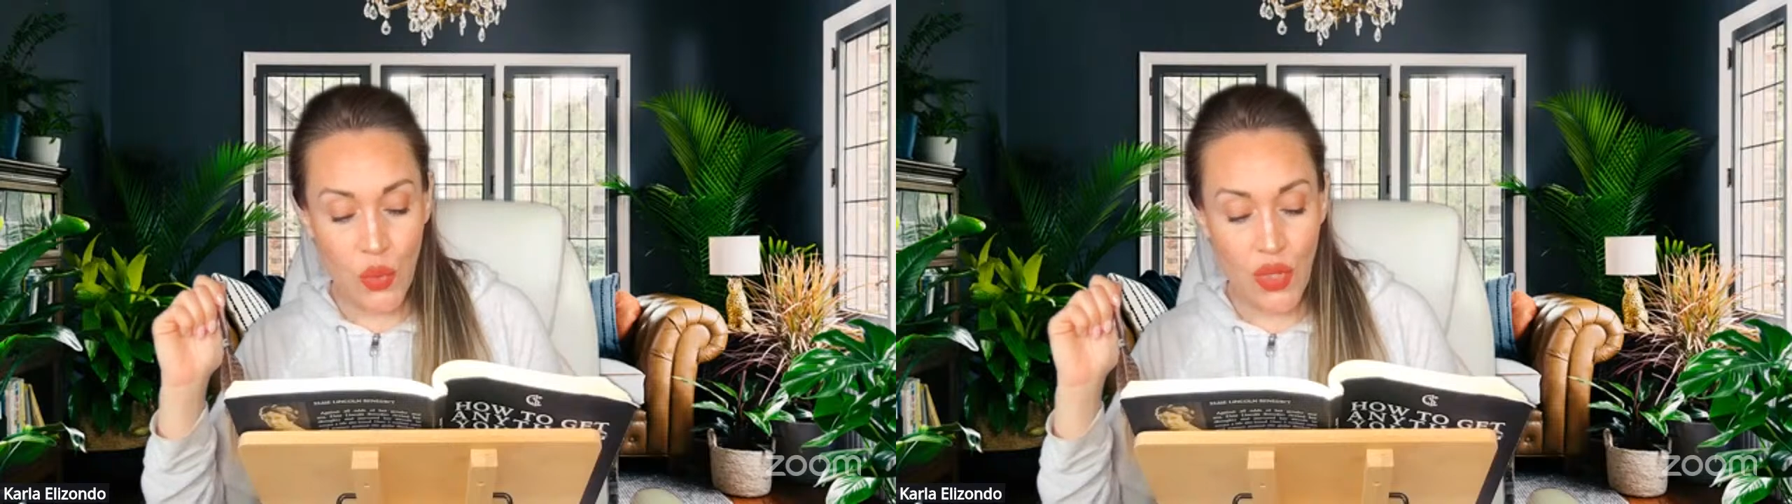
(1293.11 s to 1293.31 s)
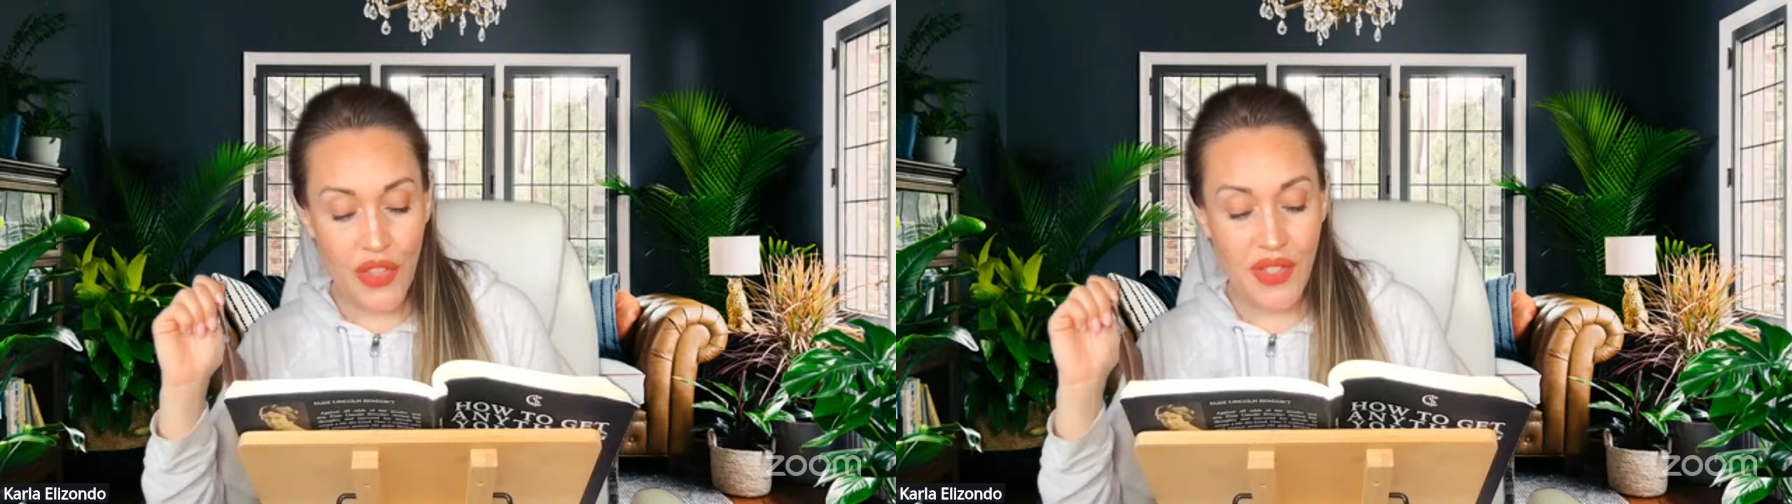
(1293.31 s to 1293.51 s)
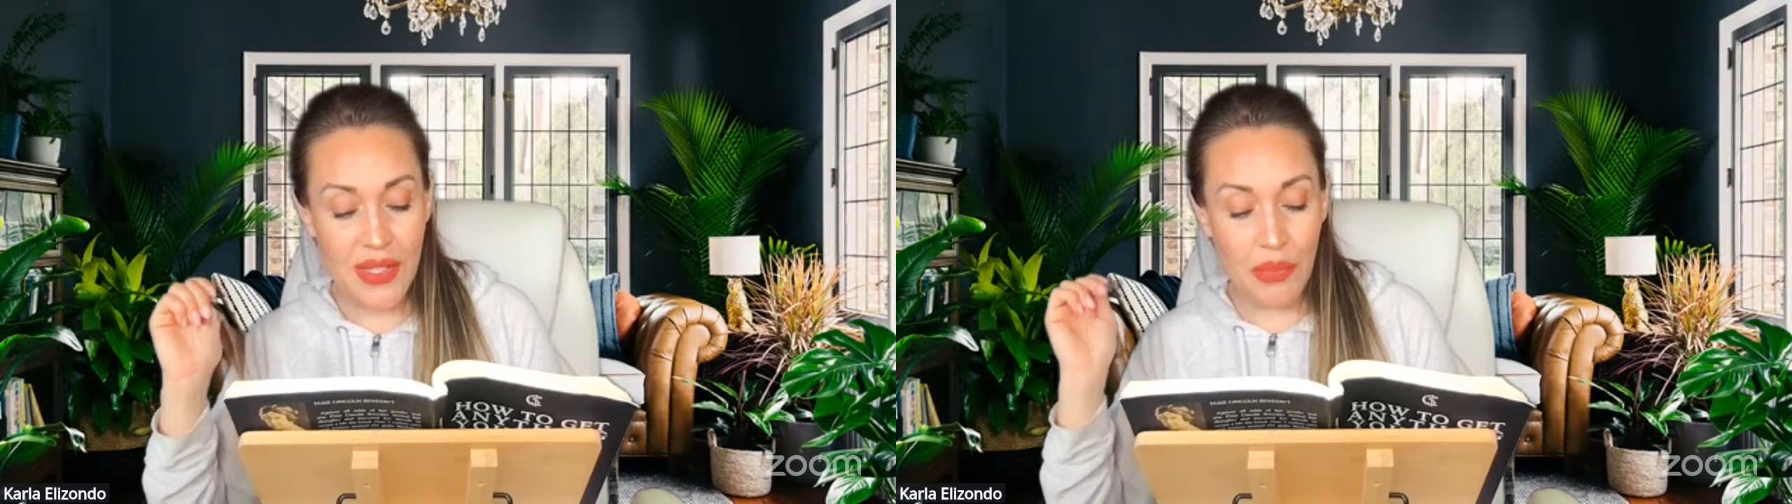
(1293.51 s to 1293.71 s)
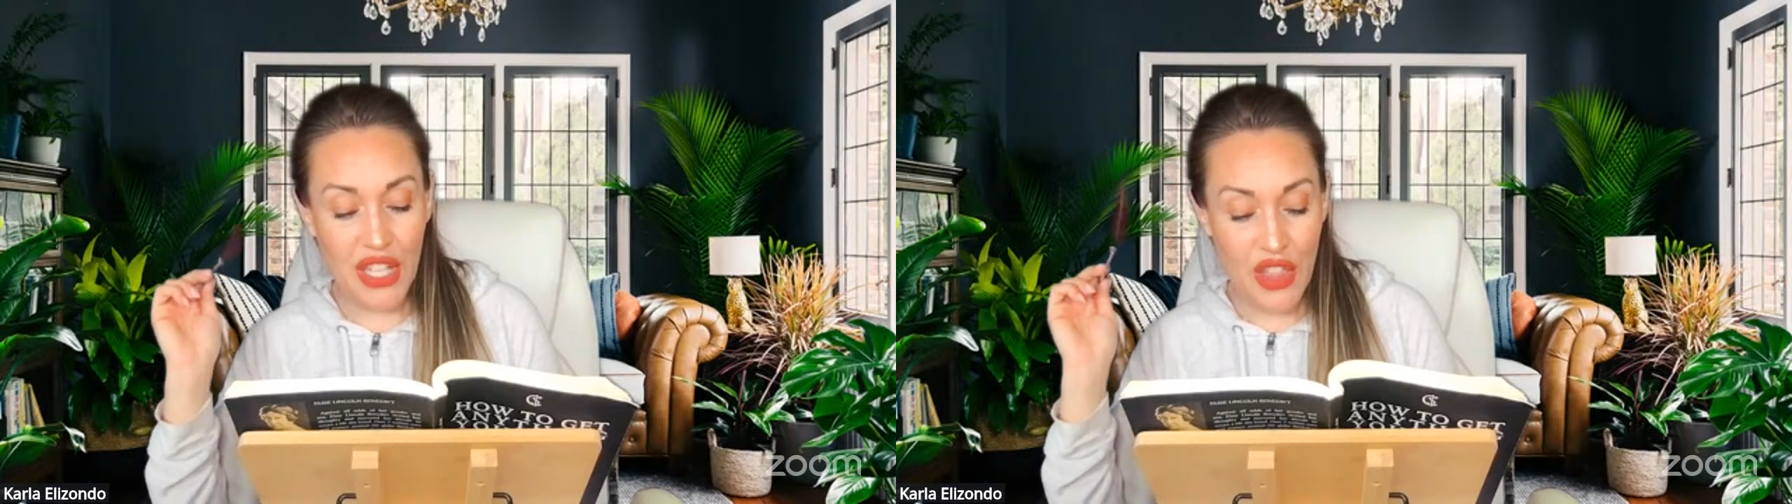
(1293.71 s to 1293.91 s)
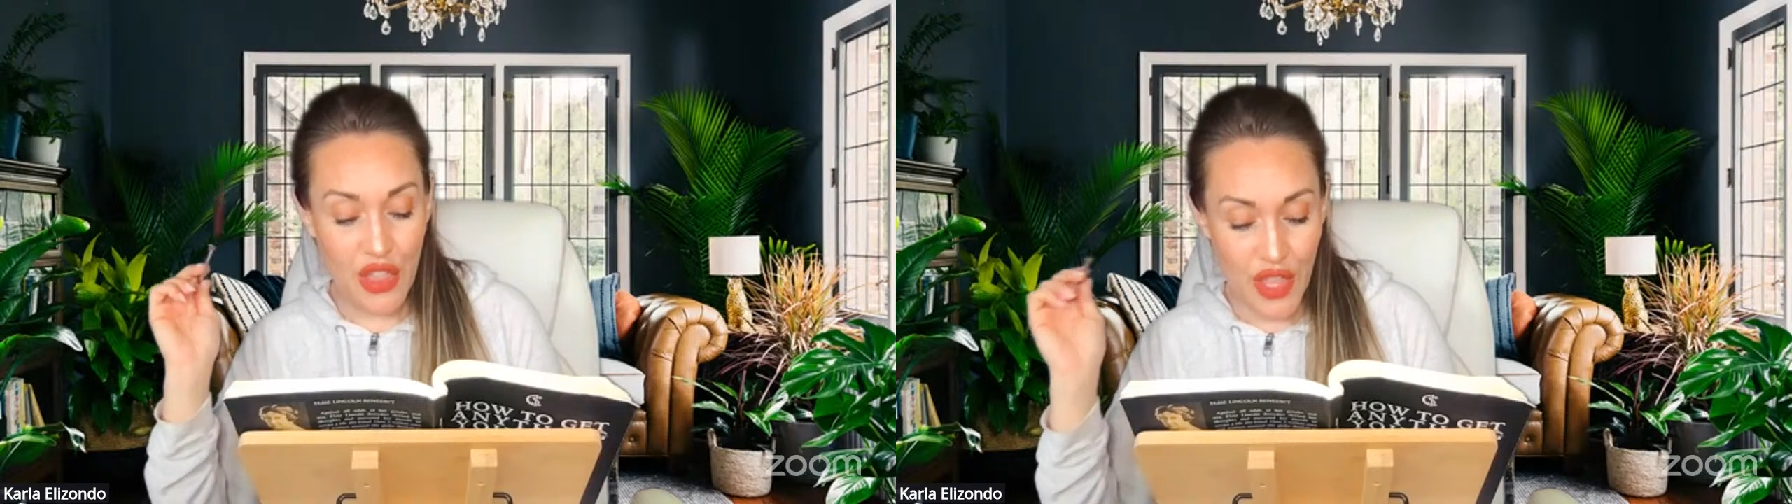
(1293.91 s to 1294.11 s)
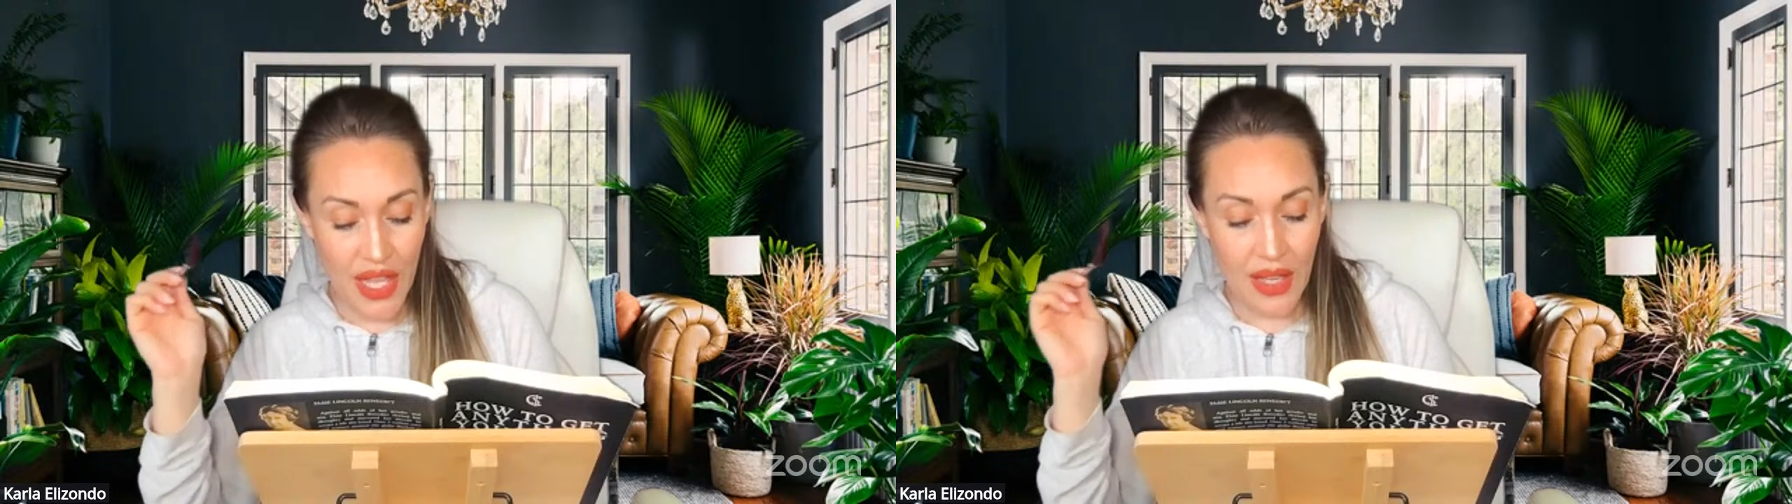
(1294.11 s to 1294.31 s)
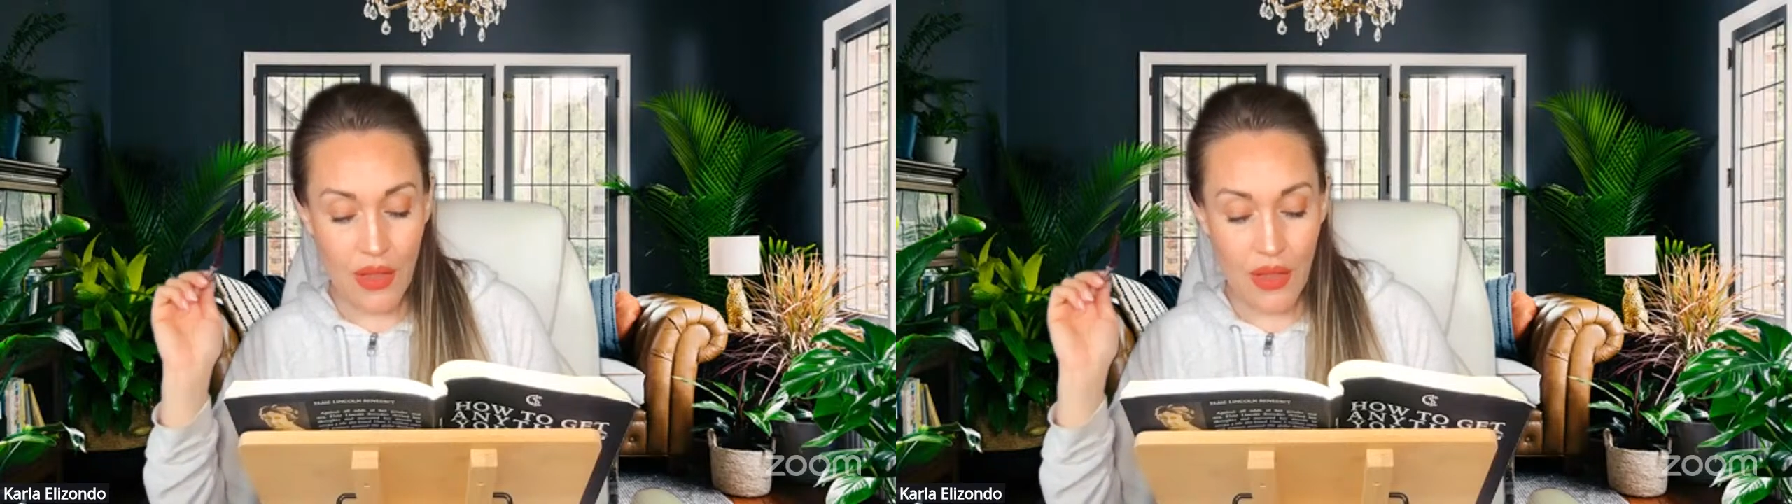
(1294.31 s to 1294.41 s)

will simply think